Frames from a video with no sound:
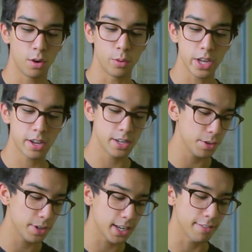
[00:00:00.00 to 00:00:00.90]
What you can
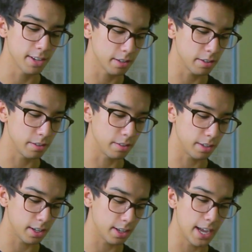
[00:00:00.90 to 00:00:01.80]
do to give it a little
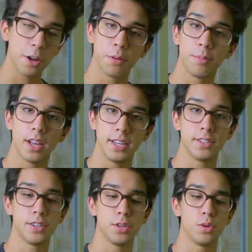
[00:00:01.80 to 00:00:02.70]
help is
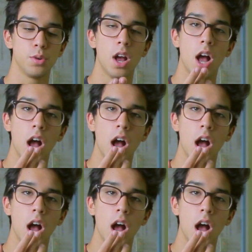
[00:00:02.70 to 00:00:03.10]
to